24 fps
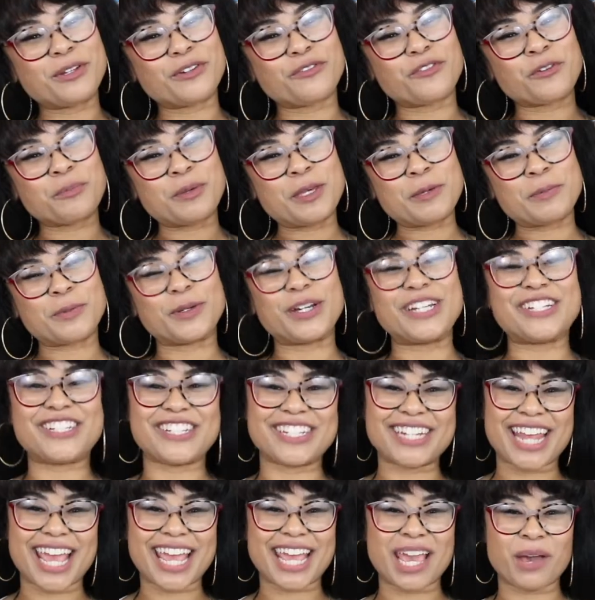beautiful people,
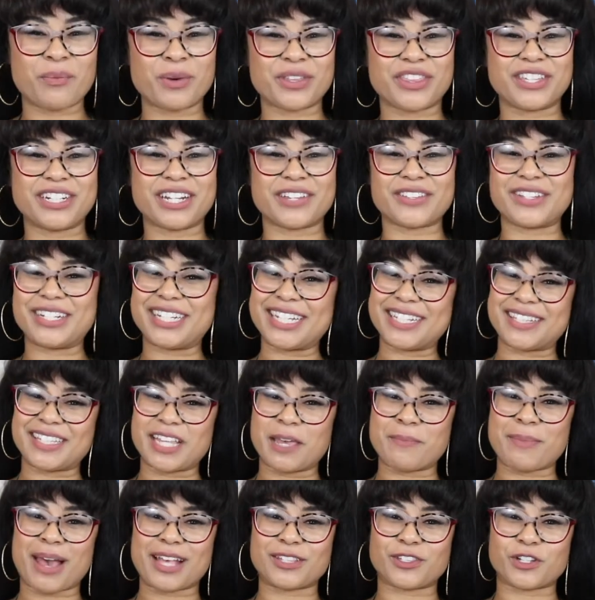it's Shanae again with another DC
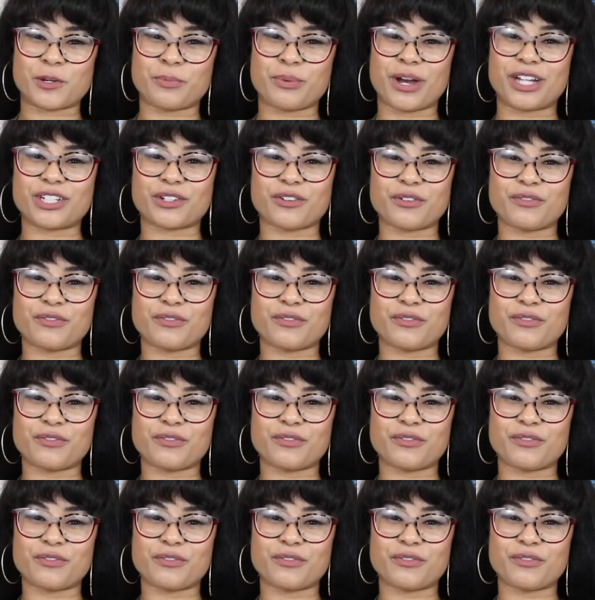Ambassador product